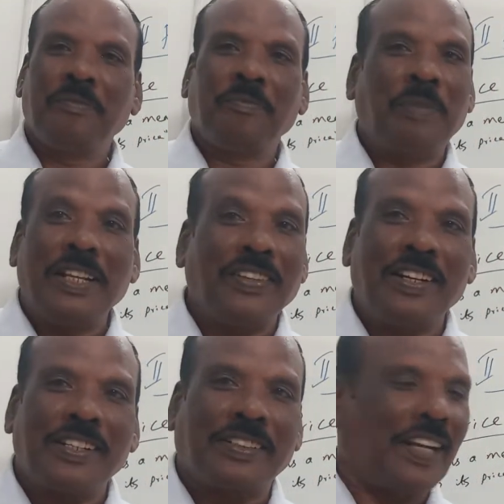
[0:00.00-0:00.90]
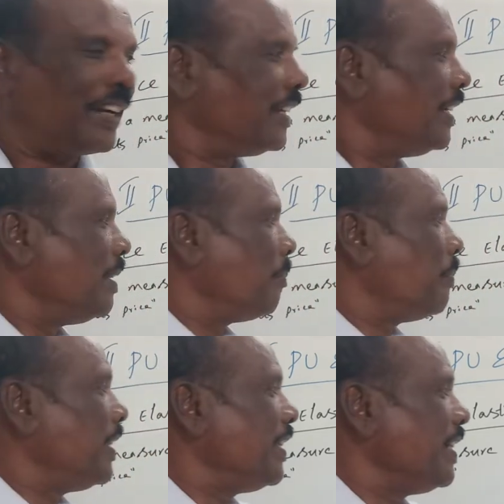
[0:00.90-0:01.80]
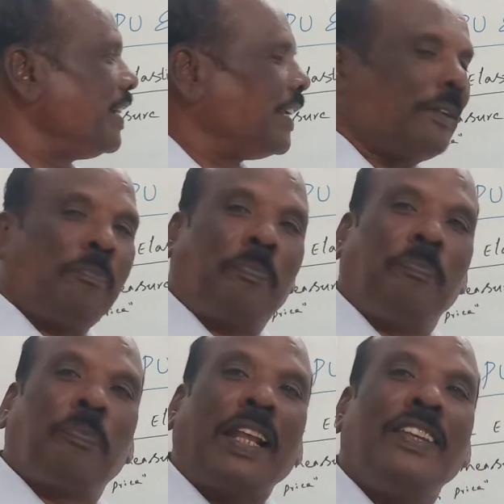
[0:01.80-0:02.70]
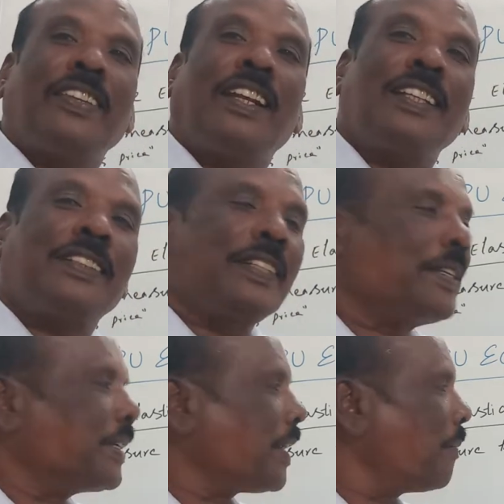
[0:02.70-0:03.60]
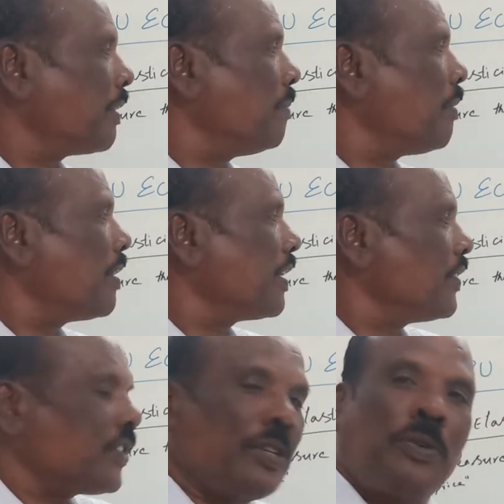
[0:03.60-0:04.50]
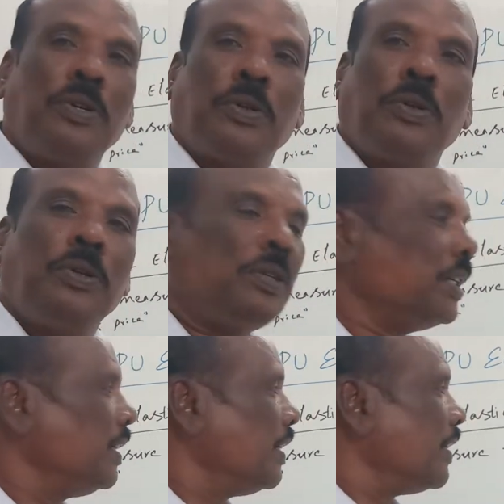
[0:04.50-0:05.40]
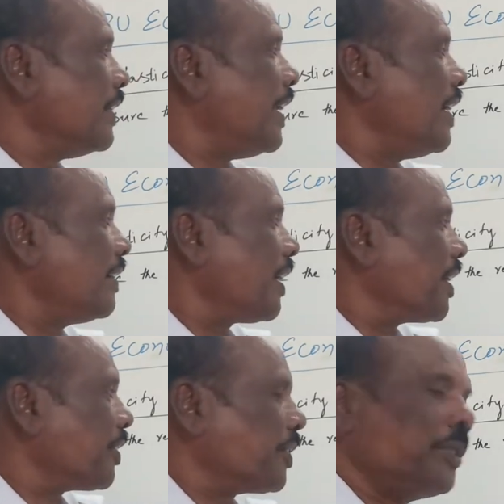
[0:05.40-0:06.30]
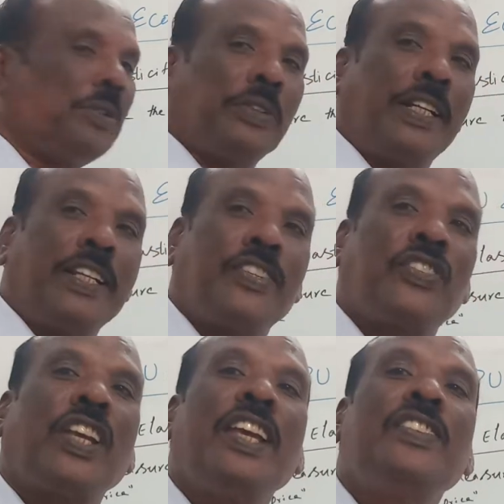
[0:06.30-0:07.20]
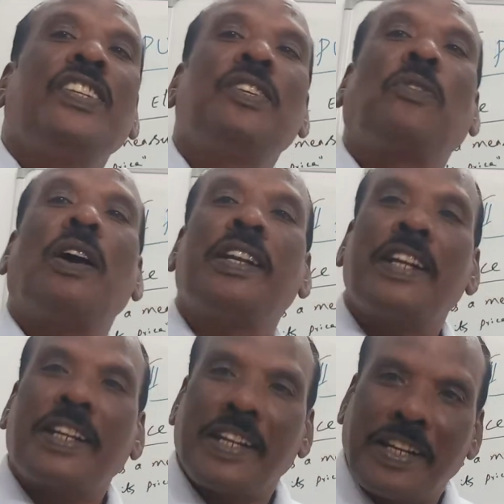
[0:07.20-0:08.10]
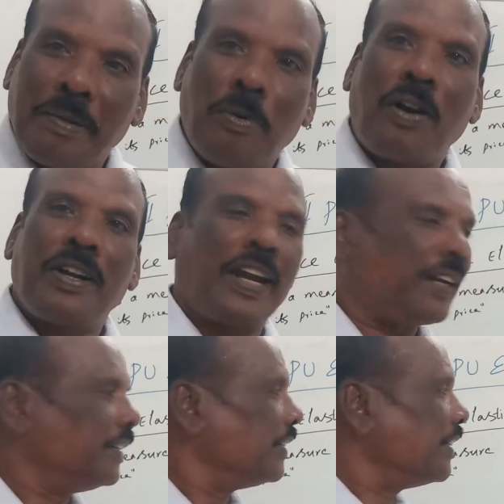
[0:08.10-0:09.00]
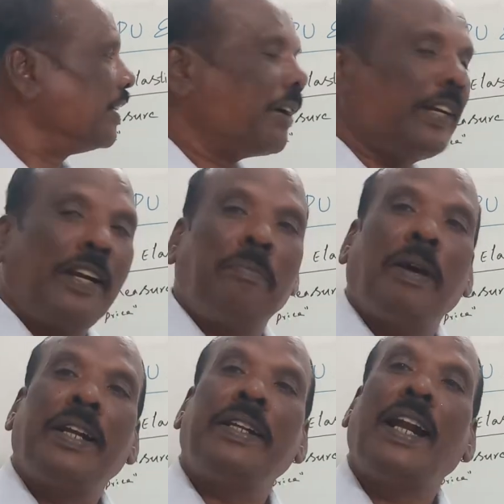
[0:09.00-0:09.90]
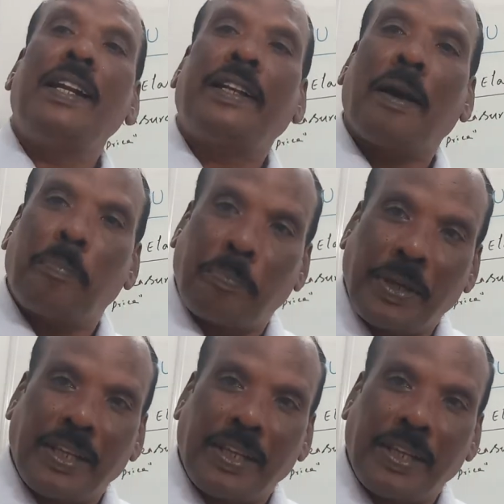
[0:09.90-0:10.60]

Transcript: Please understand. PED, price elasticity of demand, is equal to delta Q, that is change in quantity demanded, divided by delta P,